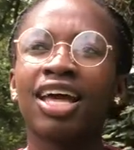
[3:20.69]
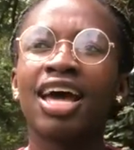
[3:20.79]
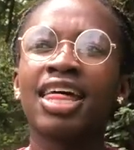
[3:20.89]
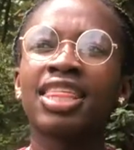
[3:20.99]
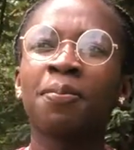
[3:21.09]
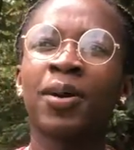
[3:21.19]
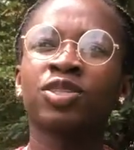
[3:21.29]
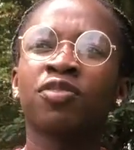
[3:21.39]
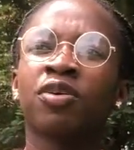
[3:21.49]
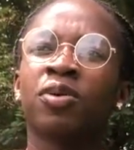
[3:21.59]
And I think
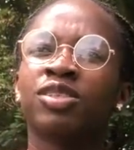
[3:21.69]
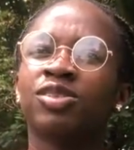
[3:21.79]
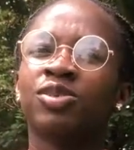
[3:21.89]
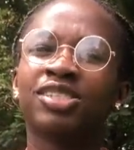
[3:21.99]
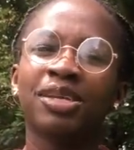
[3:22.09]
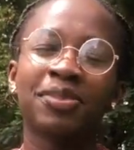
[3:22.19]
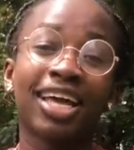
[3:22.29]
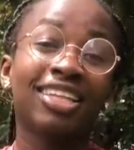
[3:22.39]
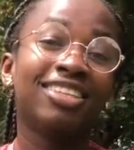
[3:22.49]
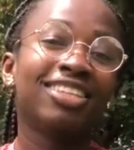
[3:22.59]
part of it was due to some
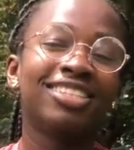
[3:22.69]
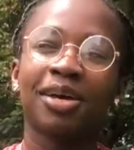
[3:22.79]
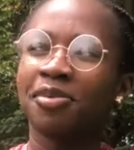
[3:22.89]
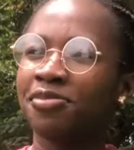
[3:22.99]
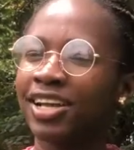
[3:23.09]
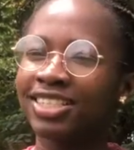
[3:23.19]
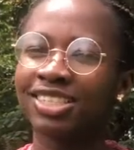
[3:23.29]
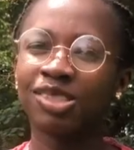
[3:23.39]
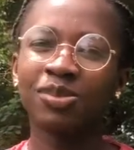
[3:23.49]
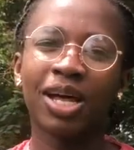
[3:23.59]

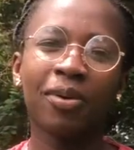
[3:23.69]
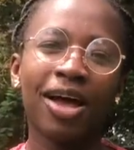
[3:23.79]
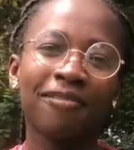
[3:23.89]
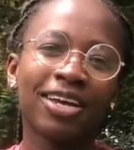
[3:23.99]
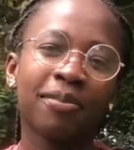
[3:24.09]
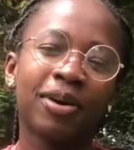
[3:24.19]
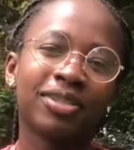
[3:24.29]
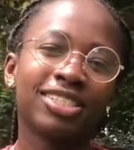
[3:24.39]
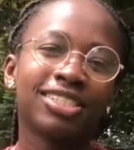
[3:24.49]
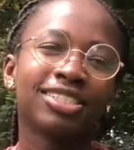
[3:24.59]
reflections that we were having about